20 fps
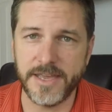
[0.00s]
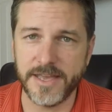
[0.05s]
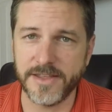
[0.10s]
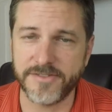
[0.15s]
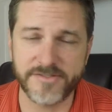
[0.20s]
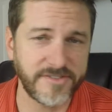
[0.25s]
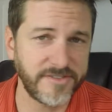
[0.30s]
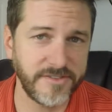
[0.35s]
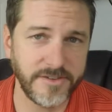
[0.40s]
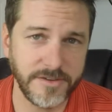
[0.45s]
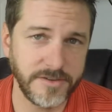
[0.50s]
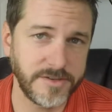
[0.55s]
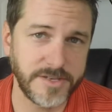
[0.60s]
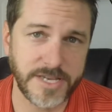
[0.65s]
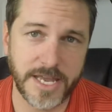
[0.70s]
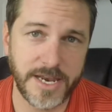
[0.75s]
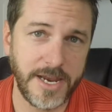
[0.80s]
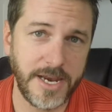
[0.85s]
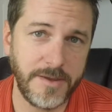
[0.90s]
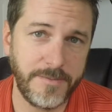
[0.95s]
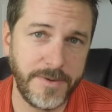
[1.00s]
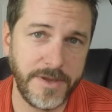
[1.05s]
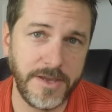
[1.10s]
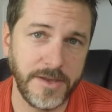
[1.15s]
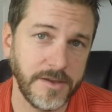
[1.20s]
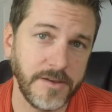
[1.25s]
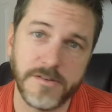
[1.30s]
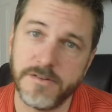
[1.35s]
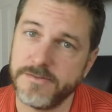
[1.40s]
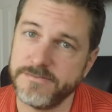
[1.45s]
It's
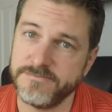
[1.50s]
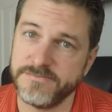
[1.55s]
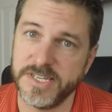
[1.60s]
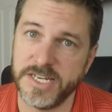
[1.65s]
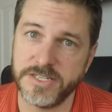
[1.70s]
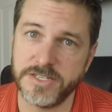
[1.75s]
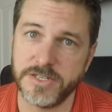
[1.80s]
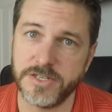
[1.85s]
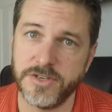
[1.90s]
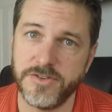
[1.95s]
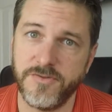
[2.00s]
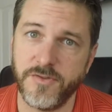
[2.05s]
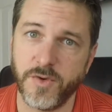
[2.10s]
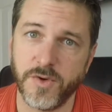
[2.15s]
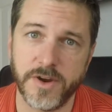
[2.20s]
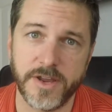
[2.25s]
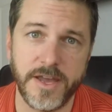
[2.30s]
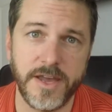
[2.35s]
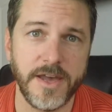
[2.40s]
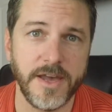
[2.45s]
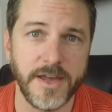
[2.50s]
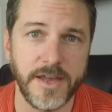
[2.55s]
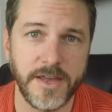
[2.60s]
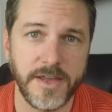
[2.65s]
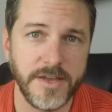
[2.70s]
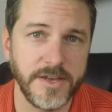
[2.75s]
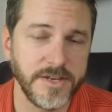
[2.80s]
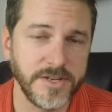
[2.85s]
1080p, doesn't do 4K.